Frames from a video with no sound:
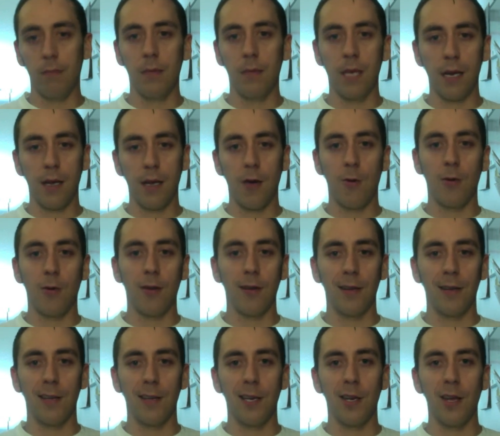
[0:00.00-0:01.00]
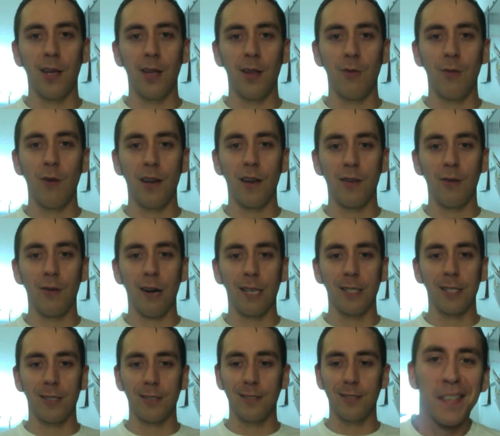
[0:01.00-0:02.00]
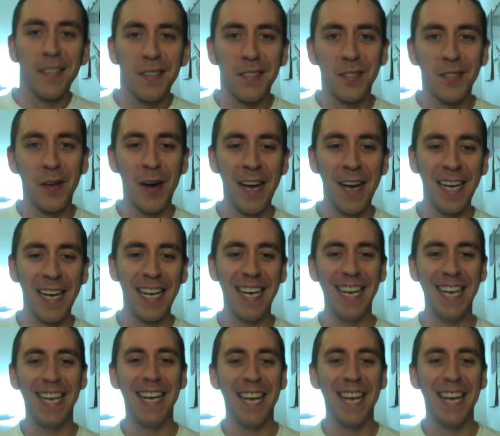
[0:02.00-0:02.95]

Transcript: get it going in the right direction. So I